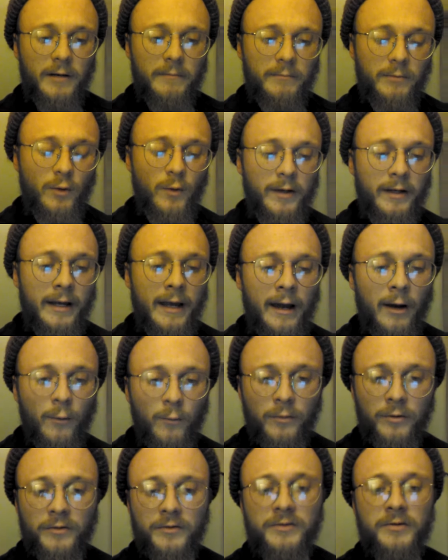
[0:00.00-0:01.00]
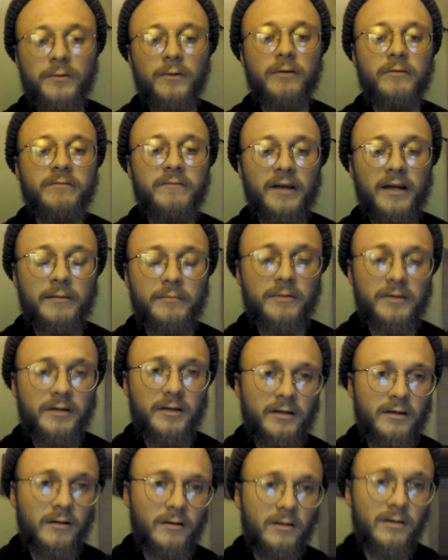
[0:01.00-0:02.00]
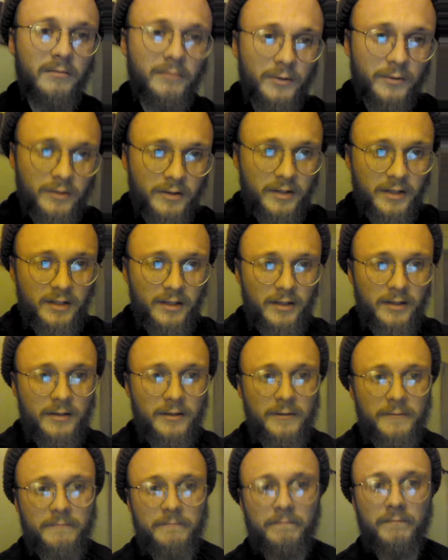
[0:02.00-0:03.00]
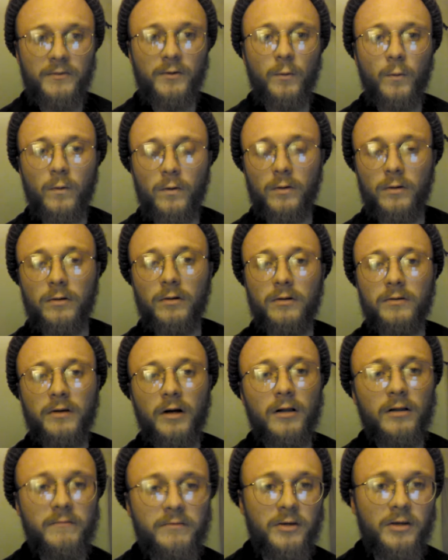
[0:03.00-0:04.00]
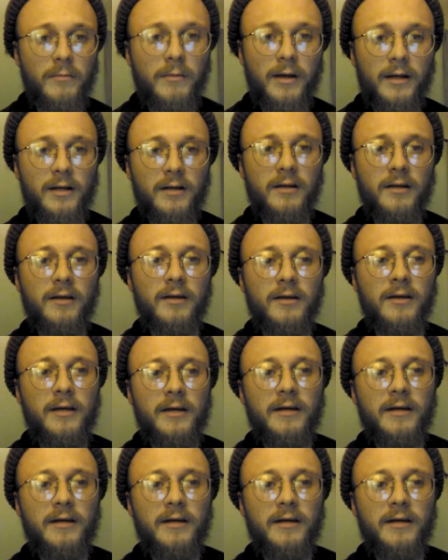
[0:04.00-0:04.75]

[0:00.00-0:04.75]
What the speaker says: going outward to our family, our community, the world, all of humanity.